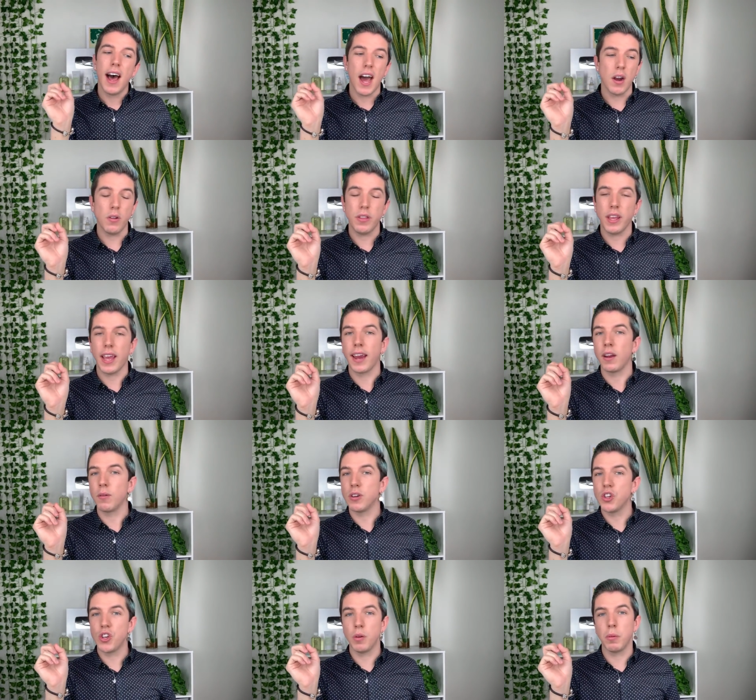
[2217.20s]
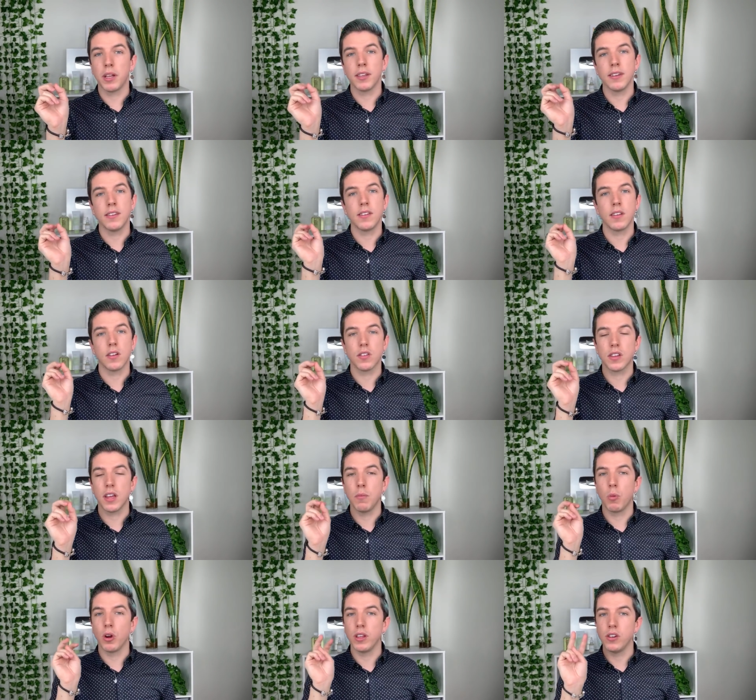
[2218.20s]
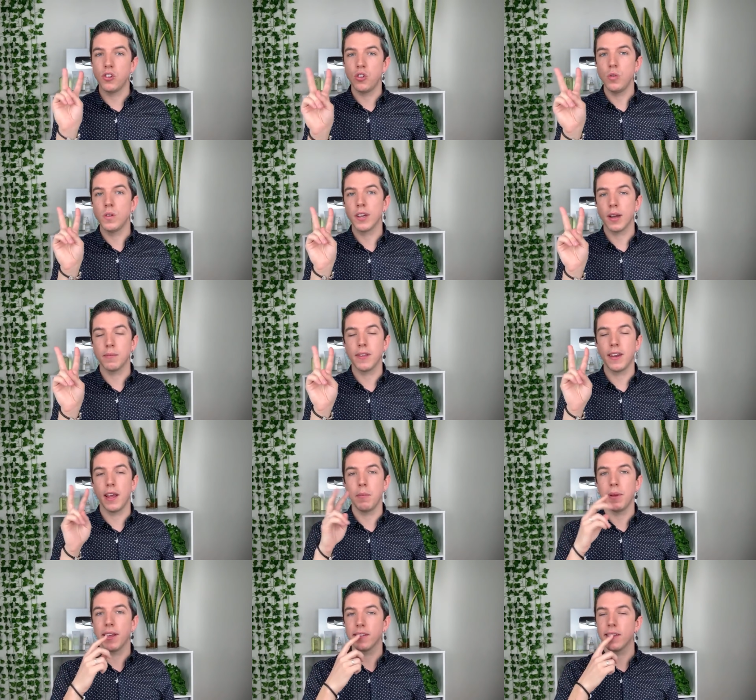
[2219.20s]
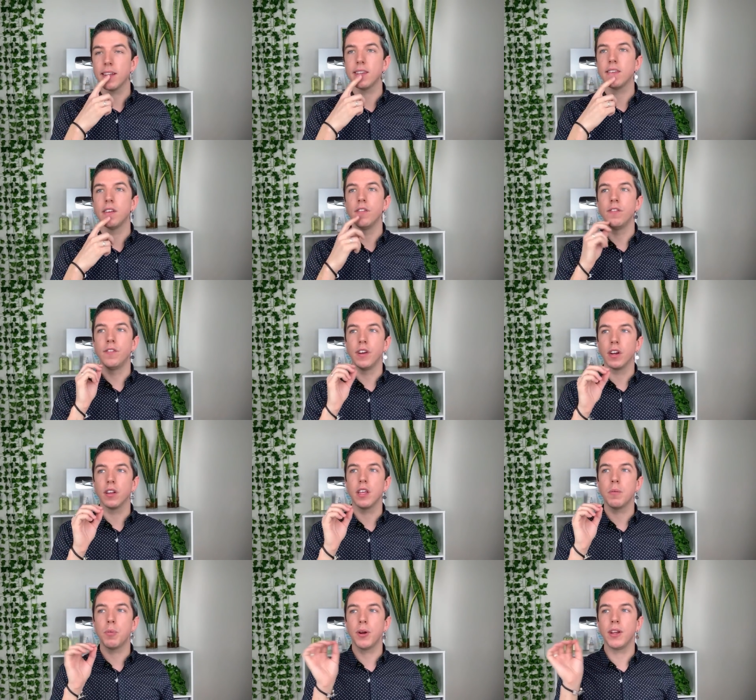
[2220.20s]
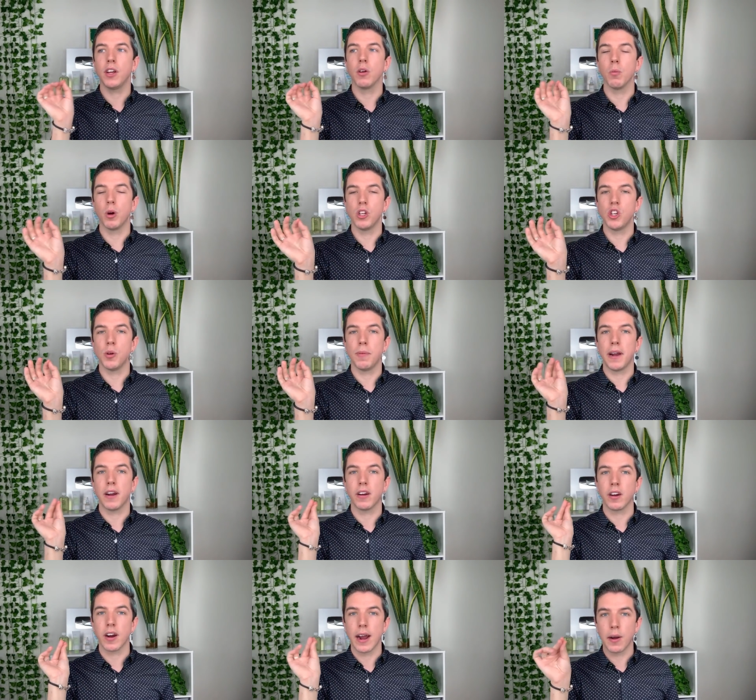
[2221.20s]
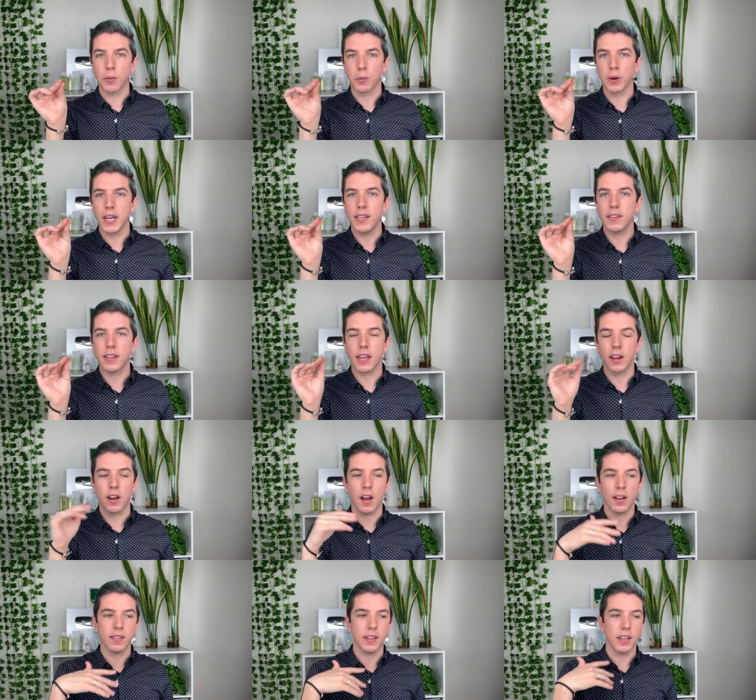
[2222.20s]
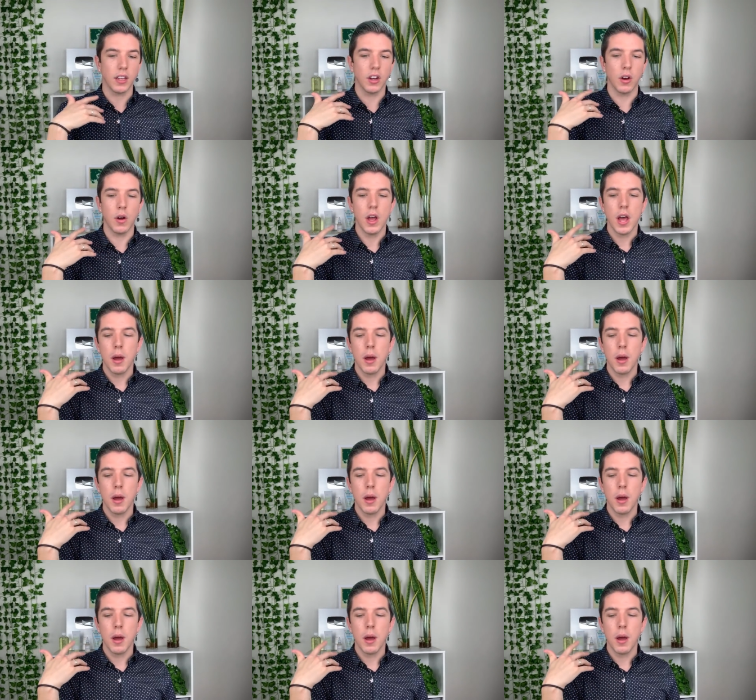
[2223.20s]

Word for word: I don't think anyone should be cleansing their skin more than two times a day because that's severely putting your moisture barrier at risk and causing, you know,